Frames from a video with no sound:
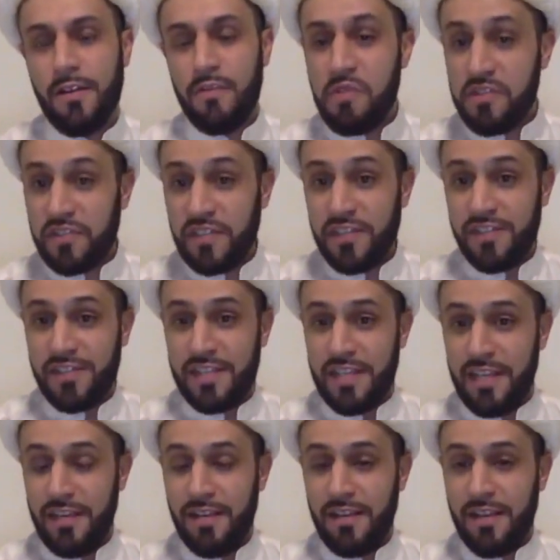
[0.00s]
This is
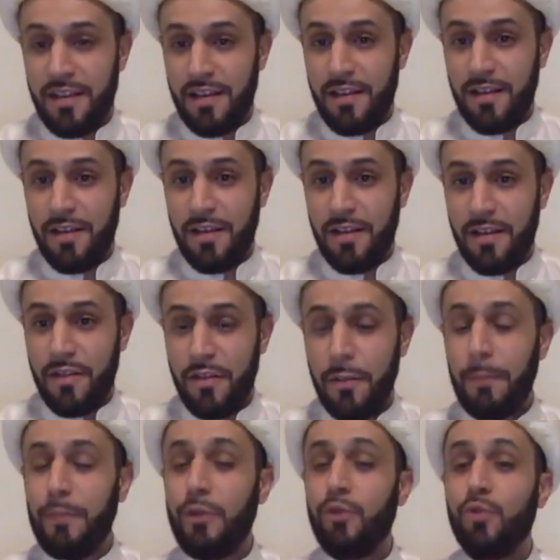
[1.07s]
the, the
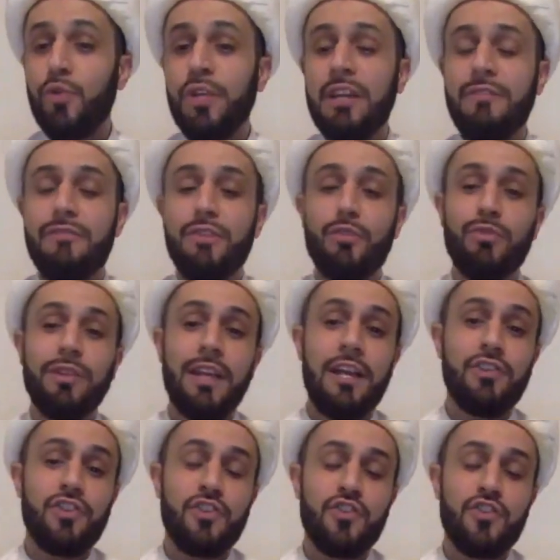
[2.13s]
beauty of the
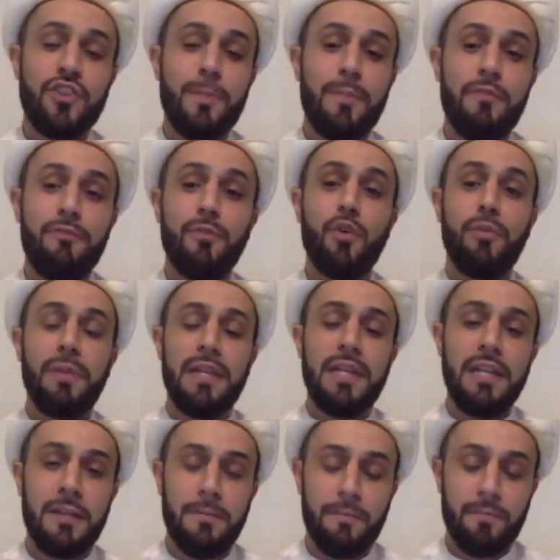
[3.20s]
relationship of mu'mineen.